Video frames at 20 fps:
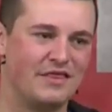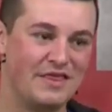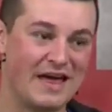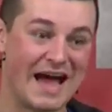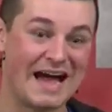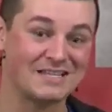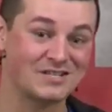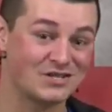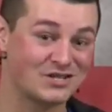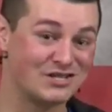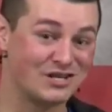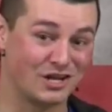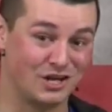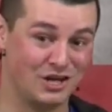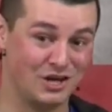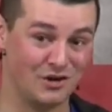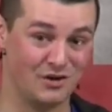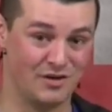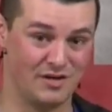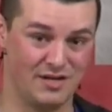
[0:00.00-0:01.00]
That's
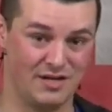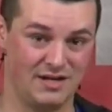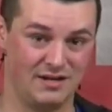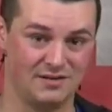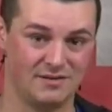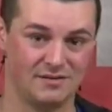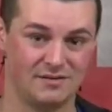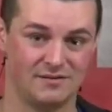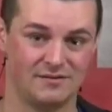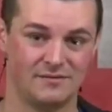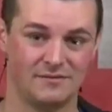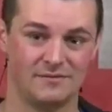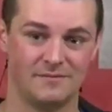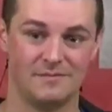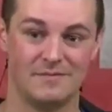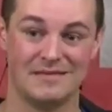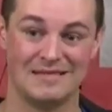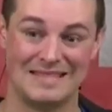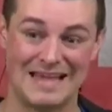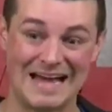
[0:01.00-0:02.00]
security.
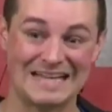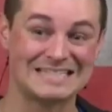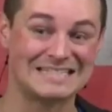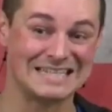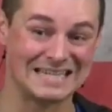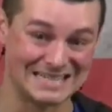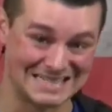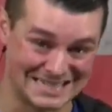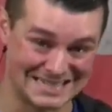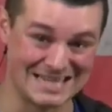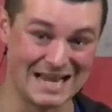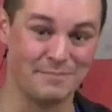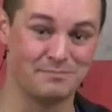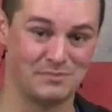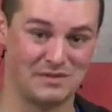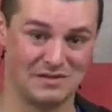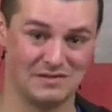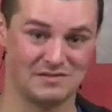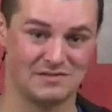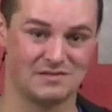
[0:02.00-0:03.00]
That's
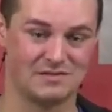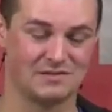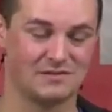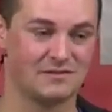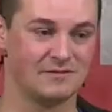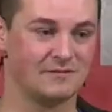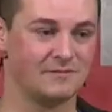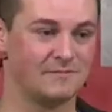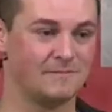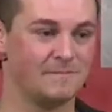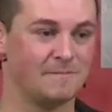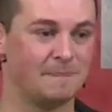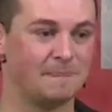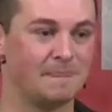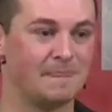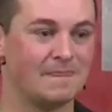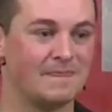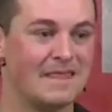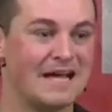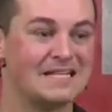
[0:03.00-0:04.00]
acceptance.
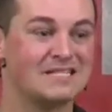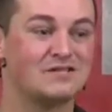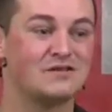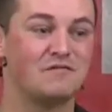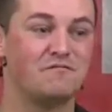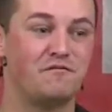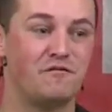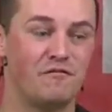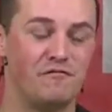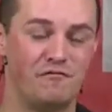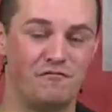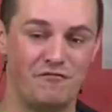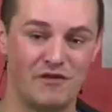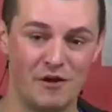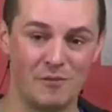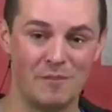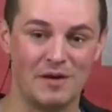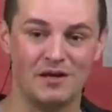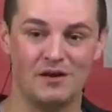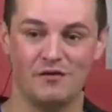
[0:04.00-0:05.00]
That's the
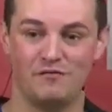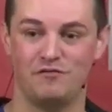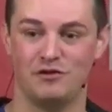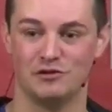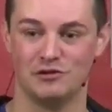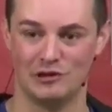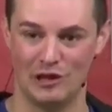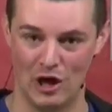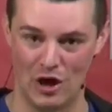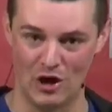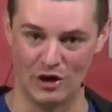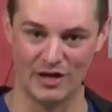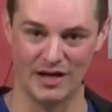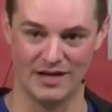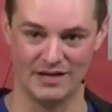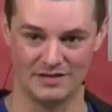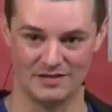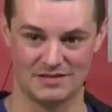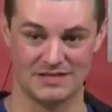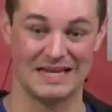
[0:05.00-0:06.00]
fulfillment of your
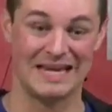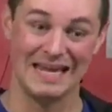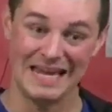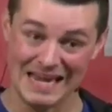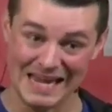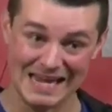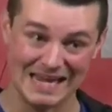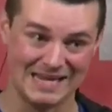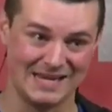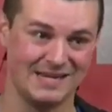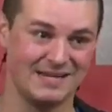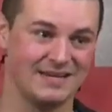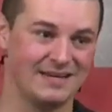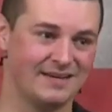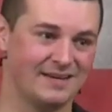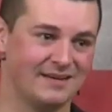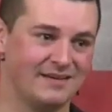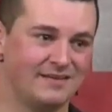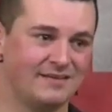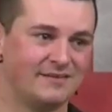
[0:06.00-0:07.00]
longings.
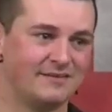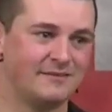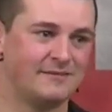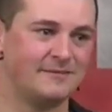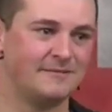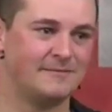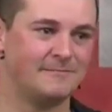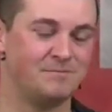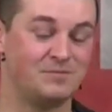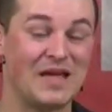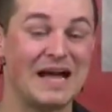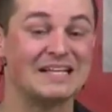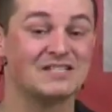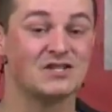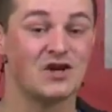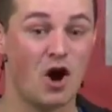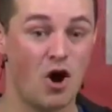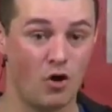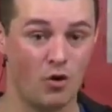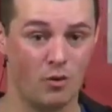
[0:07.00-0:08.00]

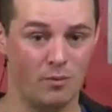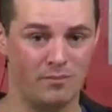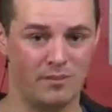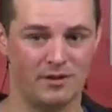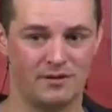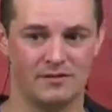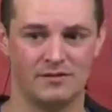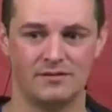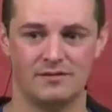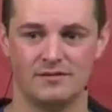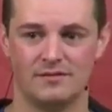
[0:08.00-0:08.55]
That's home.